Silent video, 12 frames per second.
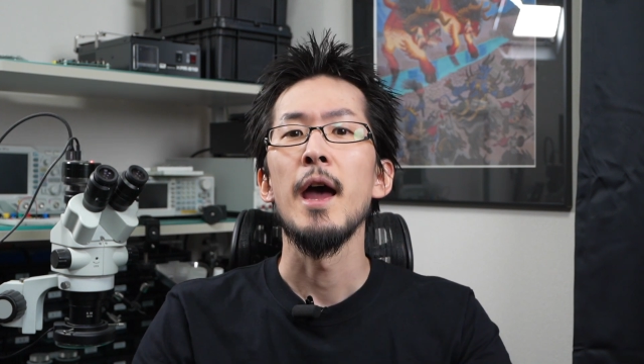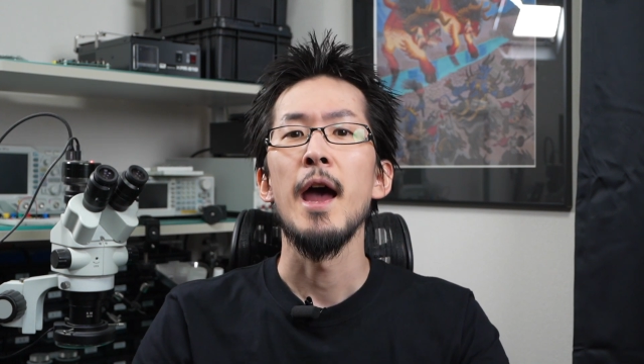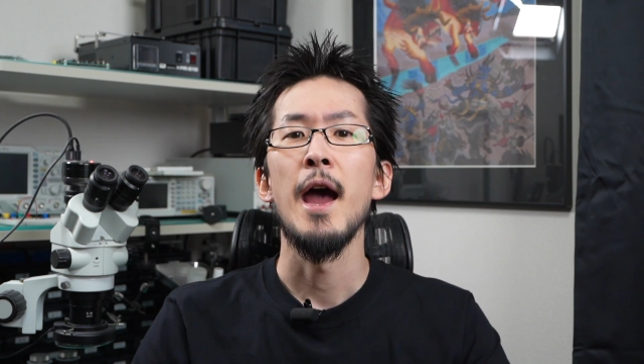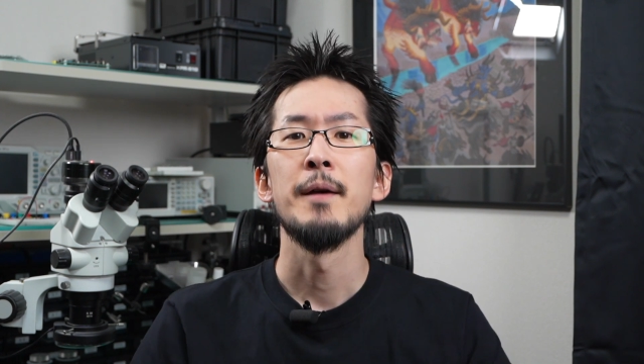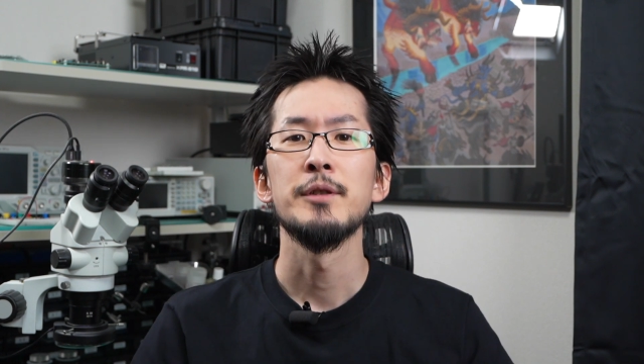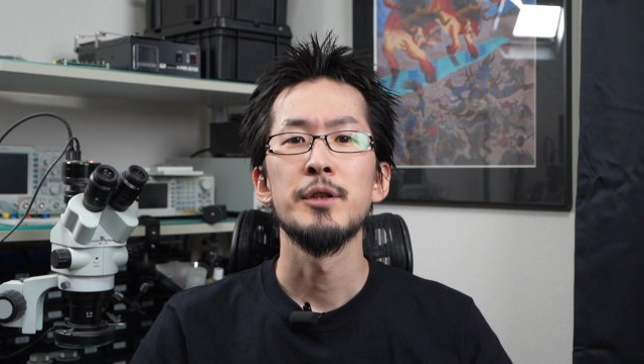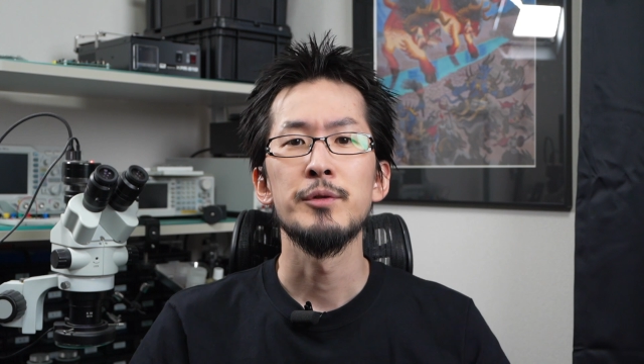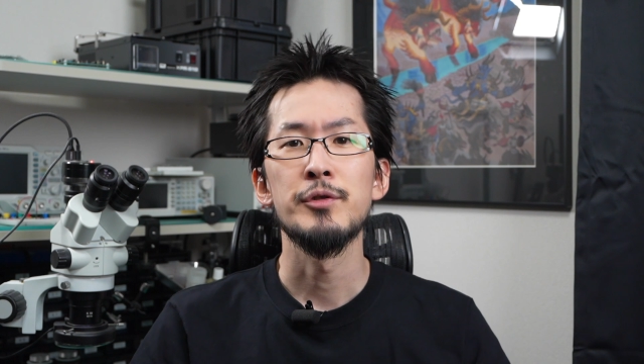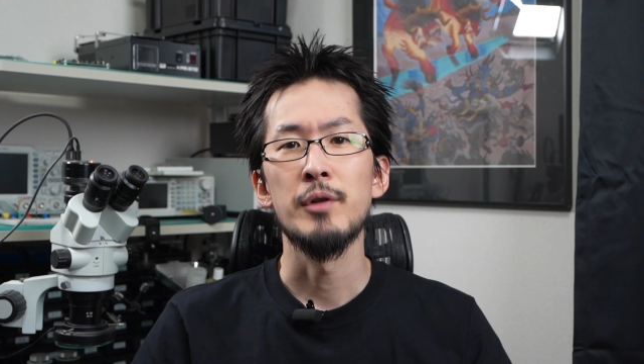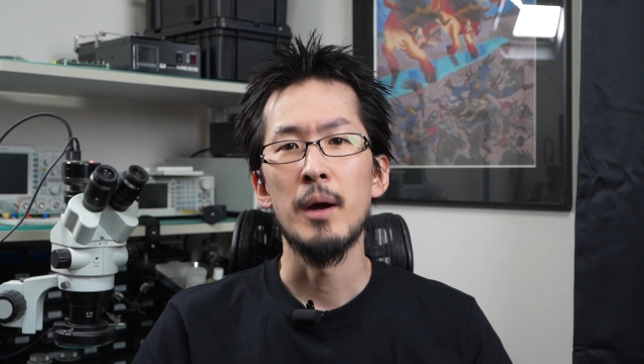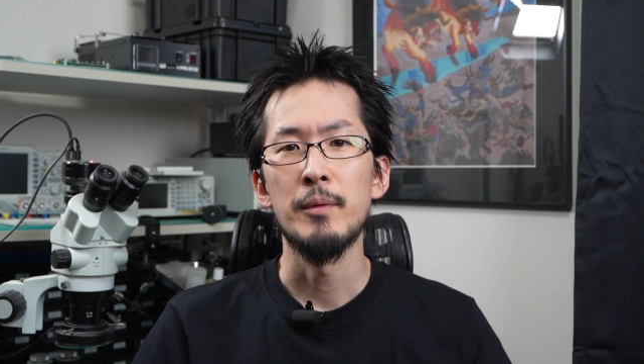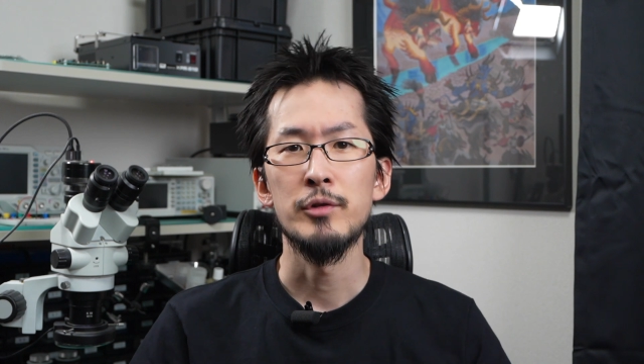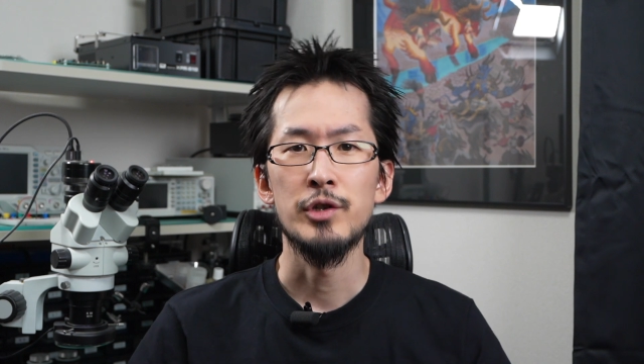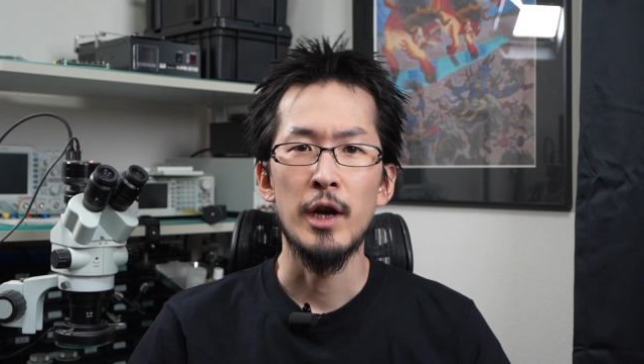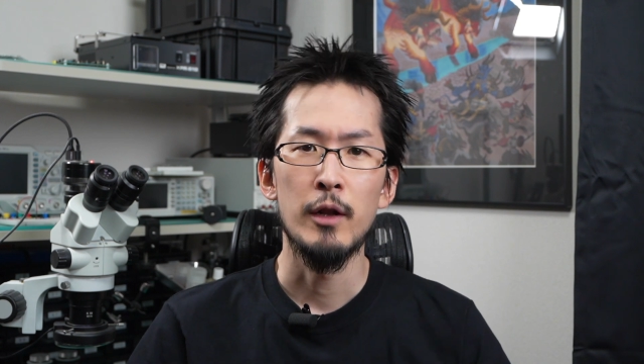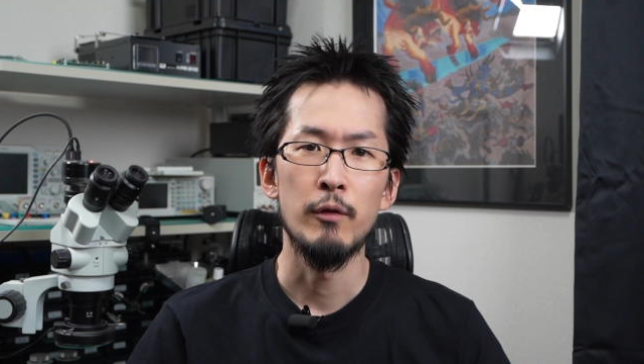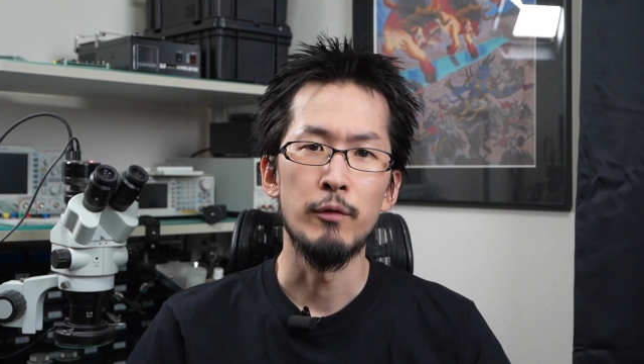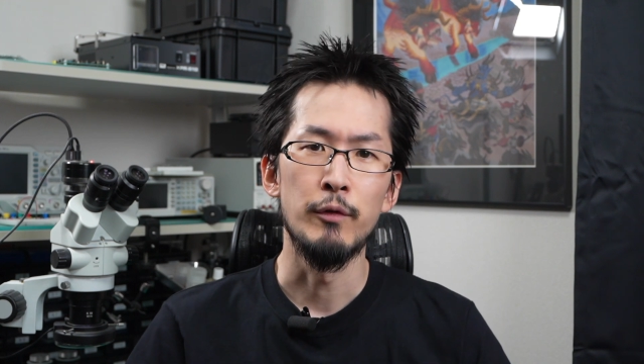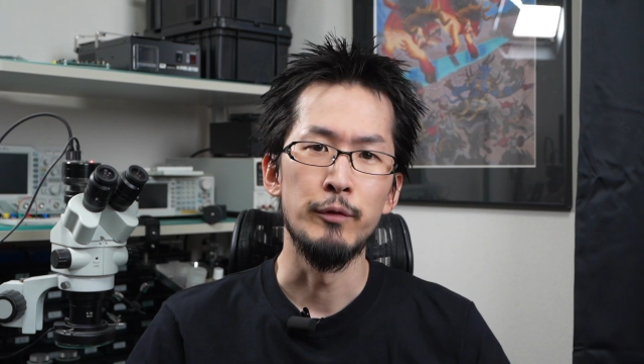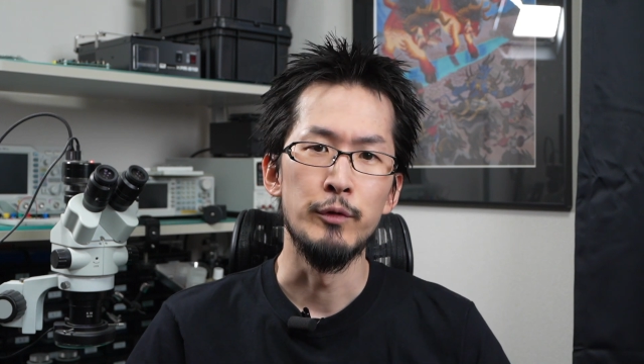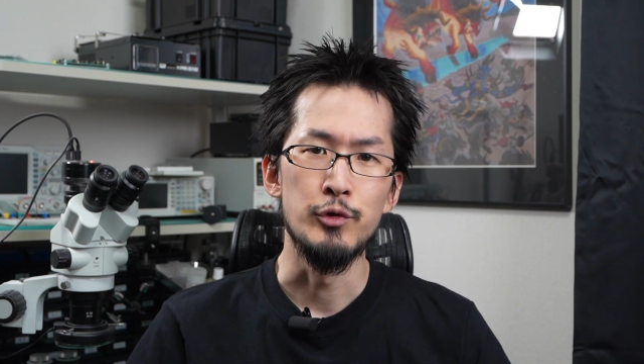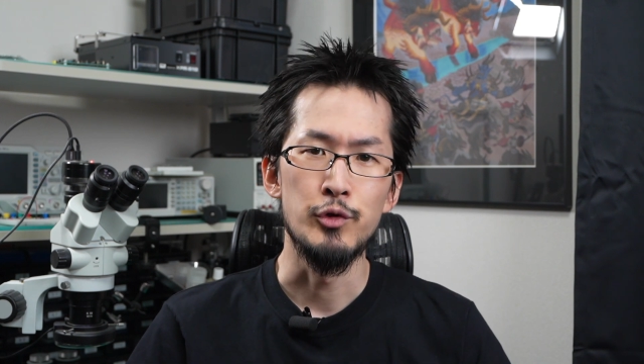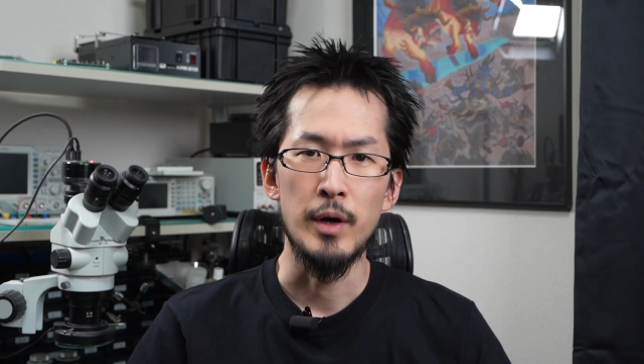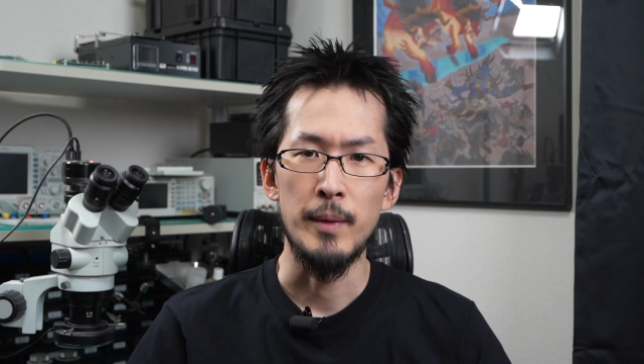and subscribe to the channel for
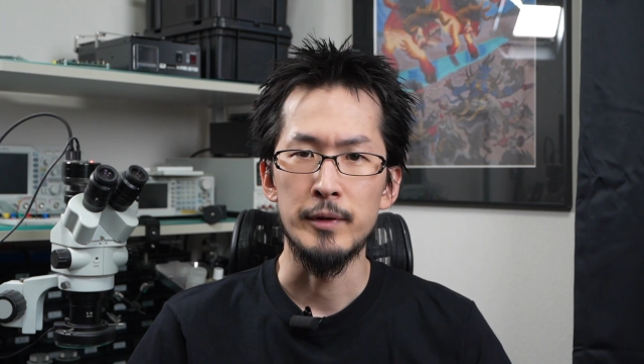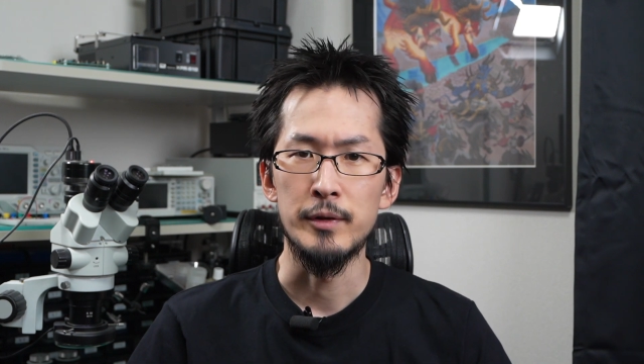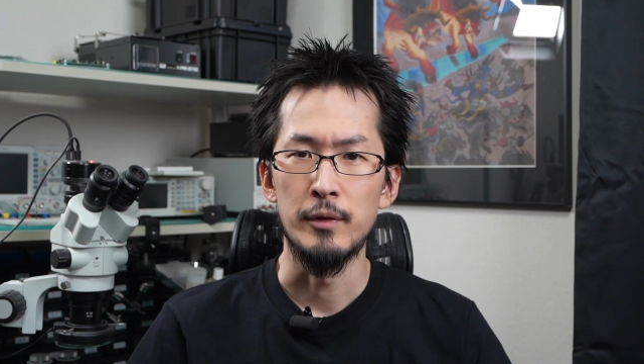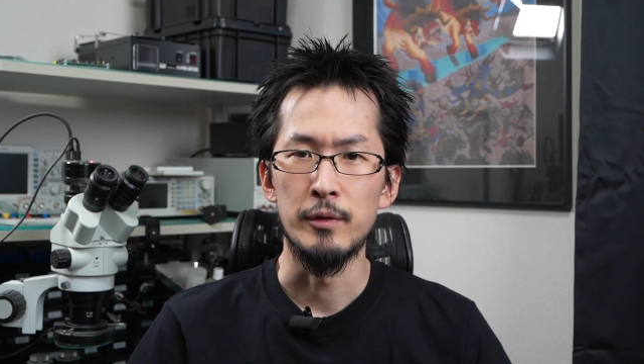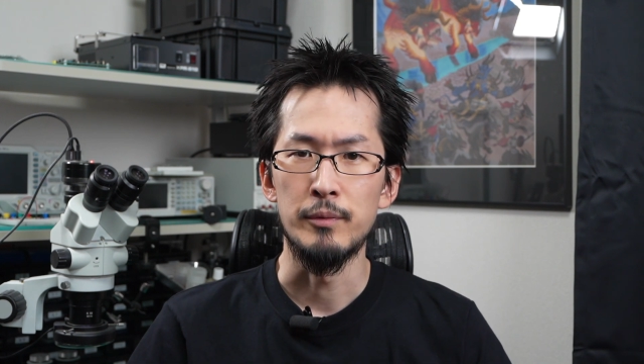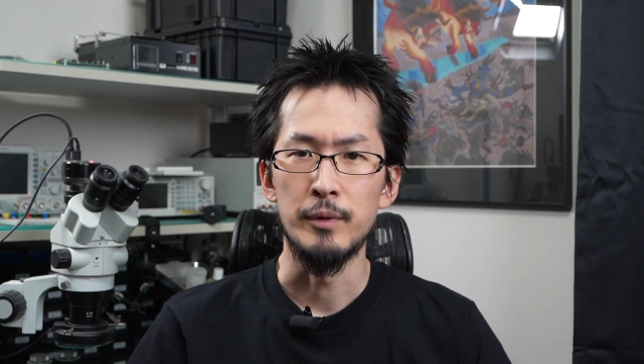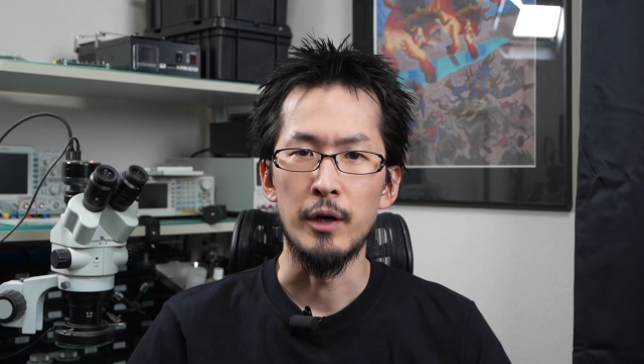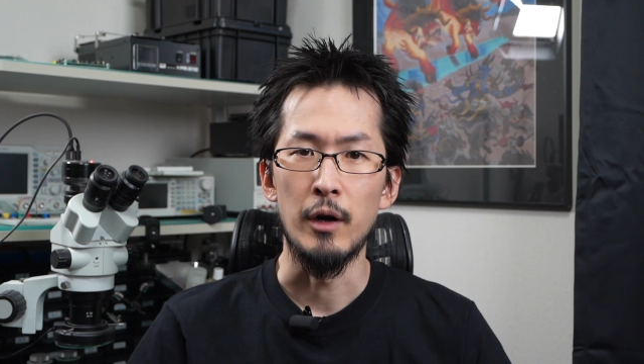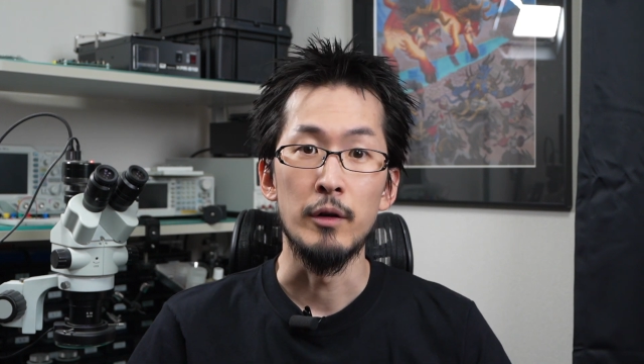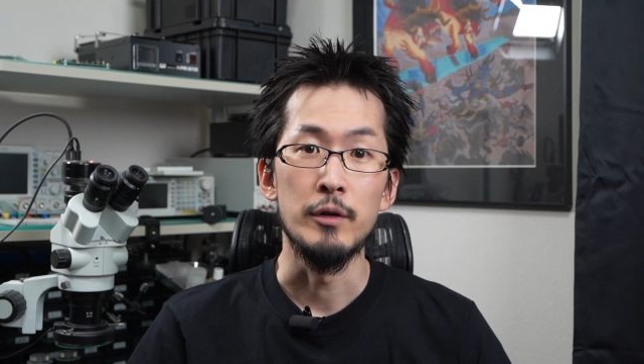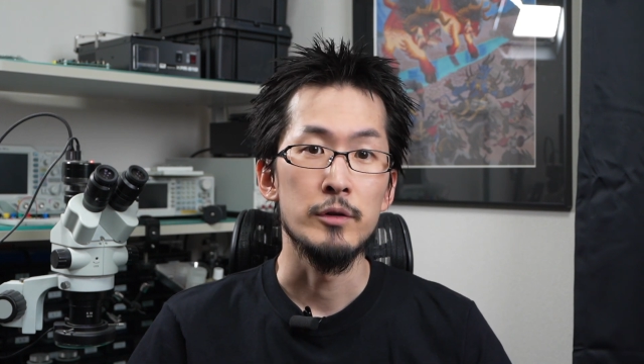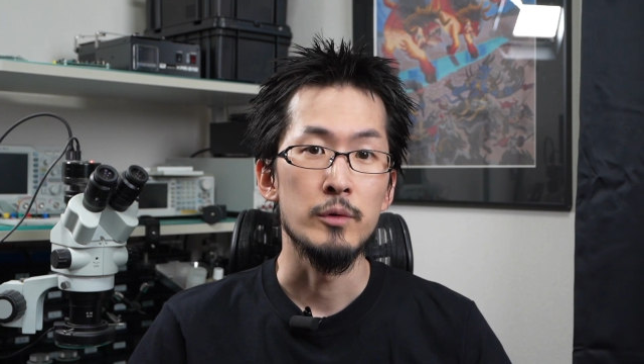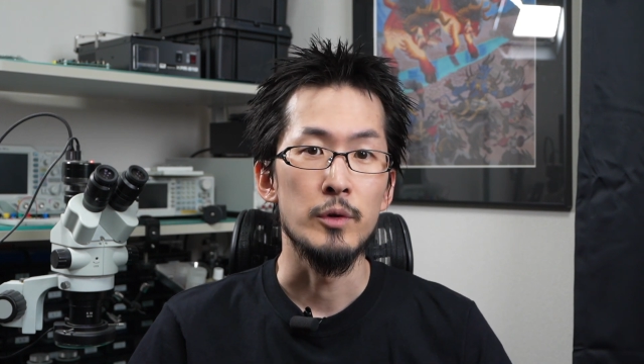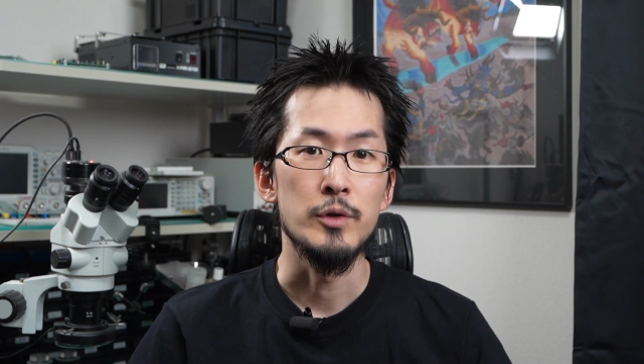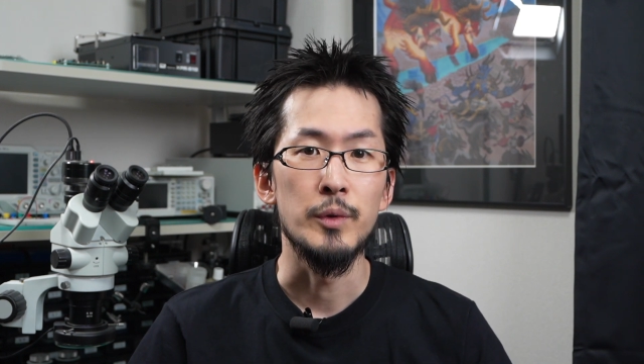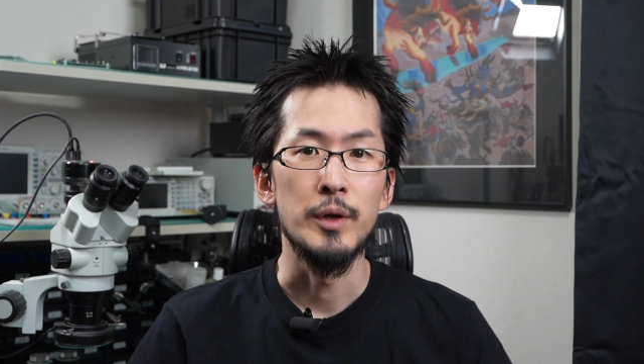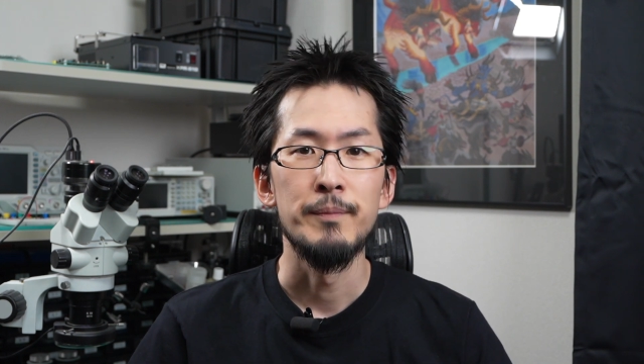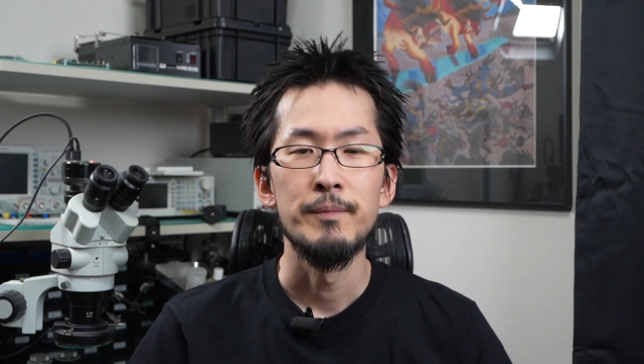future episodes regarding sorcery.